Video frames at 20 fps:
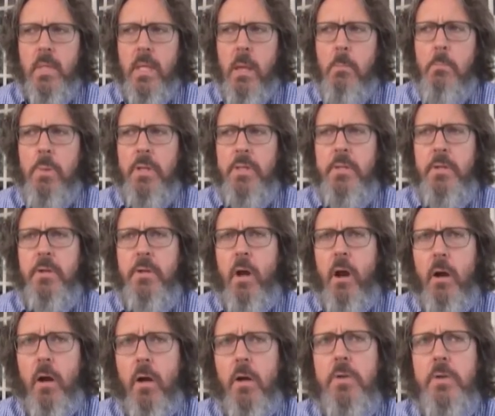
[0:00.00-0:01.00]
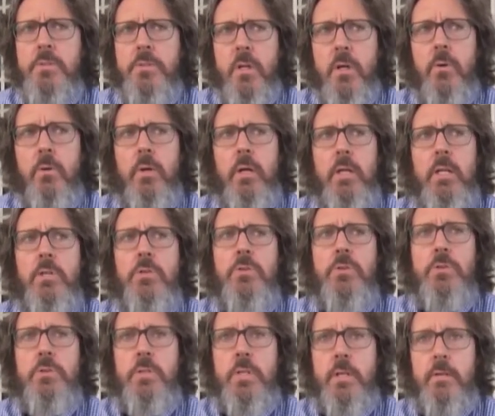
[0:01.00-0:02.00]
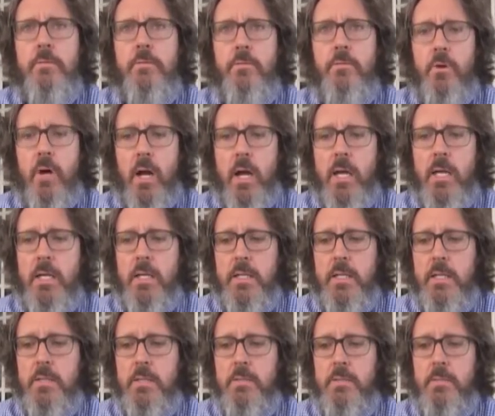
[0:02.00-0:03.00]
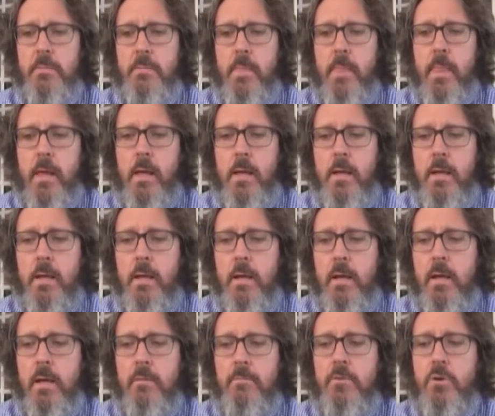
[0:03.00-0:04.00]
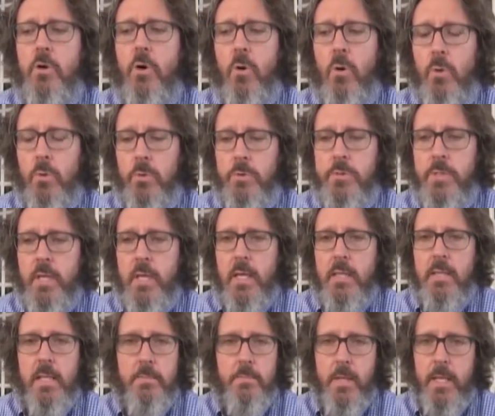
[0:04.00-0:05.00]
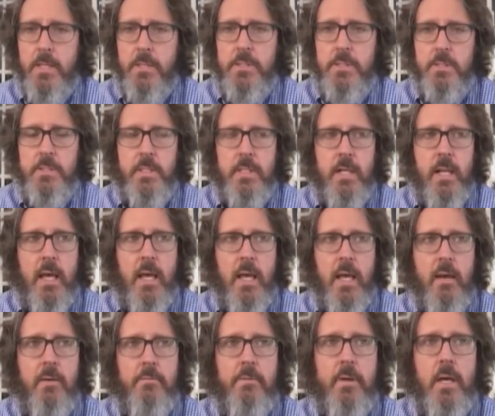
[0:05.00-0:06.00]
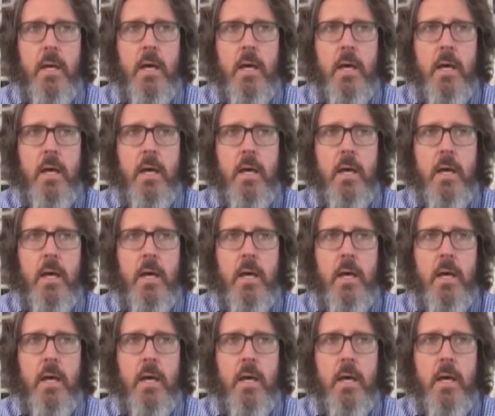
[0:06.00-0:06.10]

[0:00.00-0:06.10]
But there are also interesting varieties of goals that patients can have.